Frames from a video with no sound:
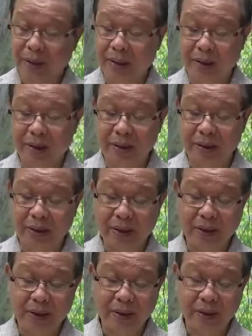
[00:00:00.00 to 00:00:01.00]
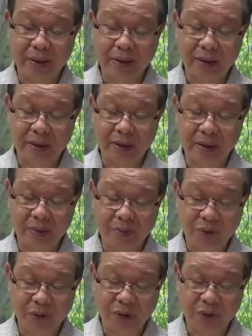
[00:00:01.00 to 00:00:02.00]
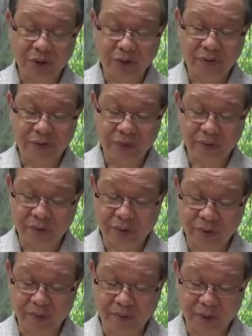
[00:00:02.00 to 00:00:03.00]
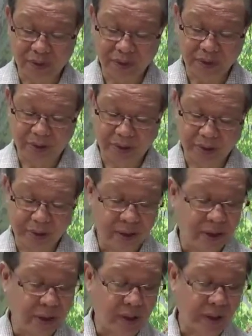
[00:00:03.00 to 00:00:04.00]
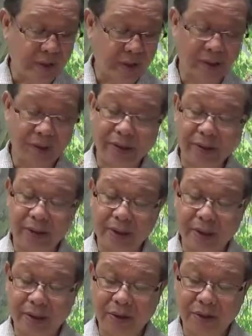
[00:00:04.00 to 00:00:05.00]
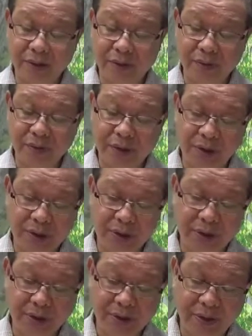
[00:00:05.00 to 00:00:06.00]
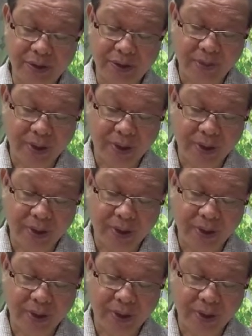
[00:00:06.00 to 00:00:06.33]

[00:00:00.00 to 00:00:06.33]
And the Buddha is different from these six kinds of teachers.